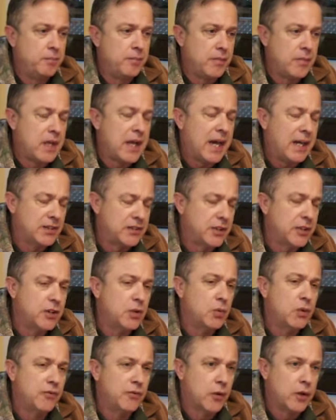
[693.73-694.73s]
has to
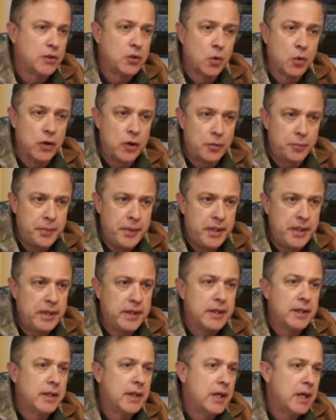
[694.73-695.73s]
do with Victoria
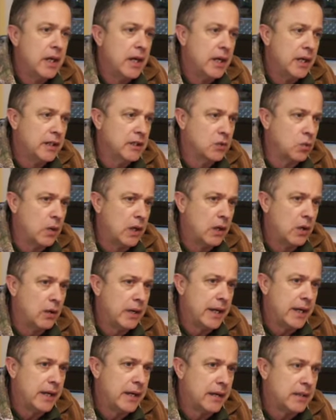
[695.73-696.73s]
Peak, as well
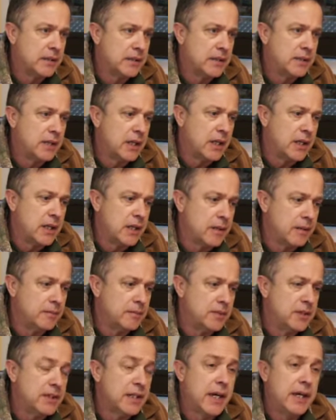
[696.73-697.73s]
as
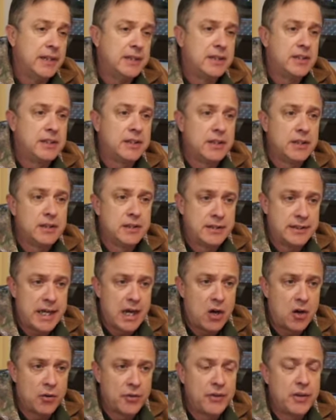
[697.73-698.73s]
sites
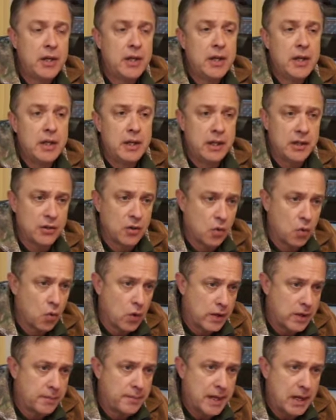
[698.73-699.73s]
south in the
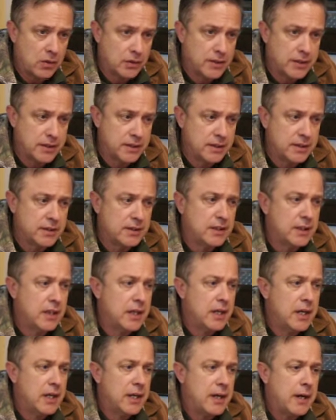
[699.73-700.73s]
Oregon Mountains.
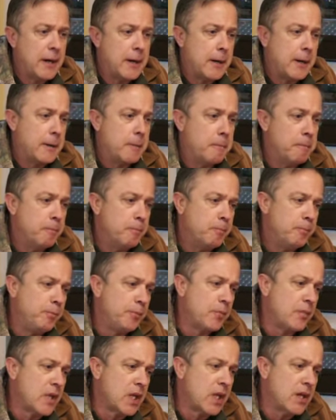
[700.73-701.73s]

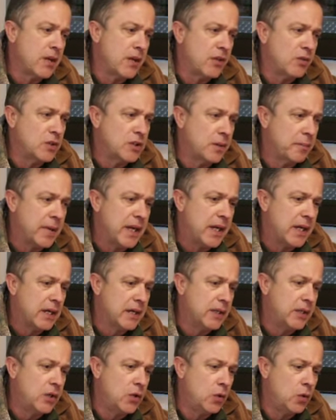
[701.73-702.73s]
There was a
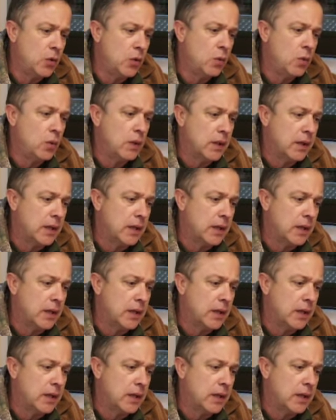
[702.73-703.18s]
man who